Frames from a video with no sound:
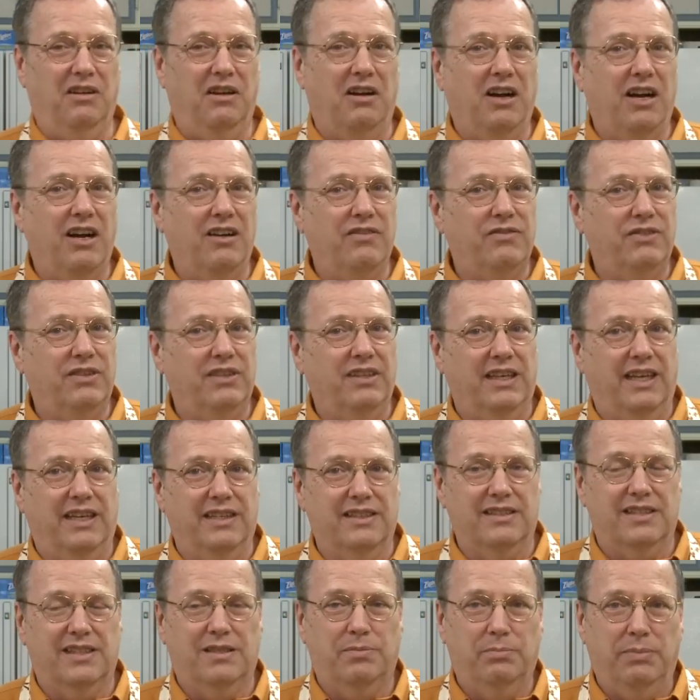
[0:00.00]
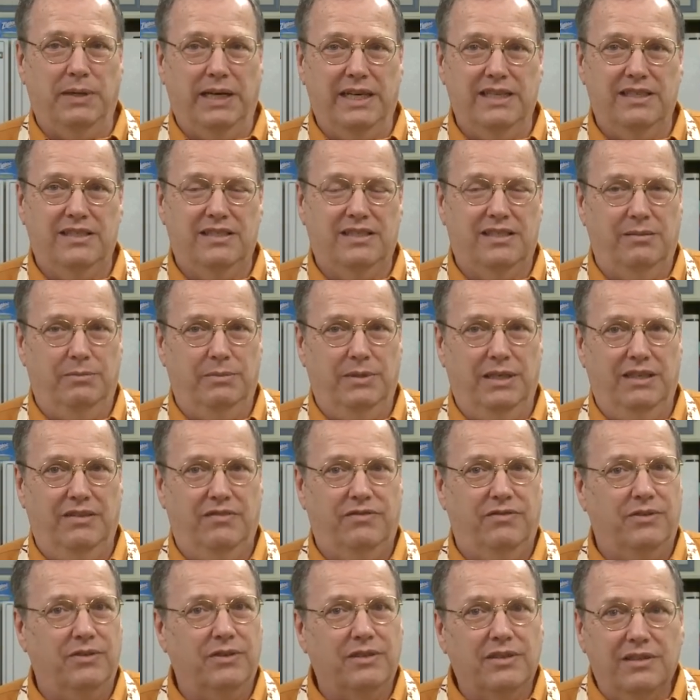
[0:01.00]
awful lot of spice to me
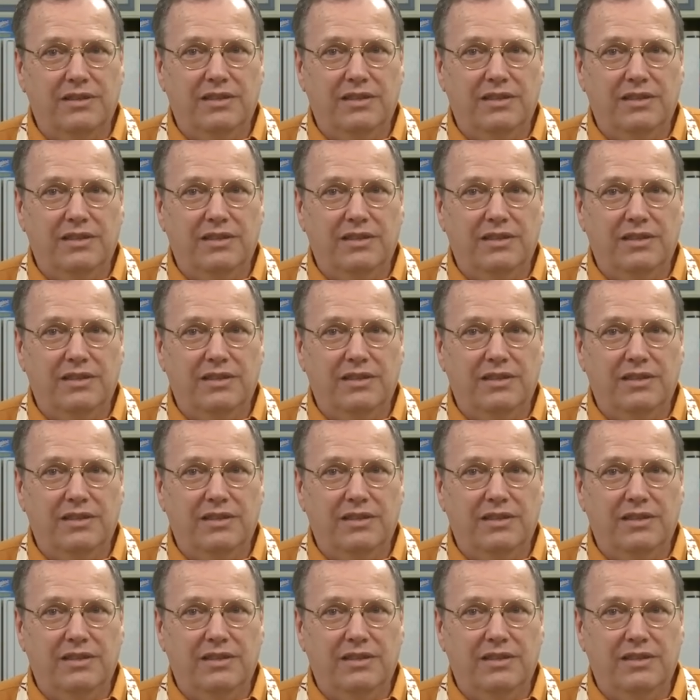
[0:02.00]
for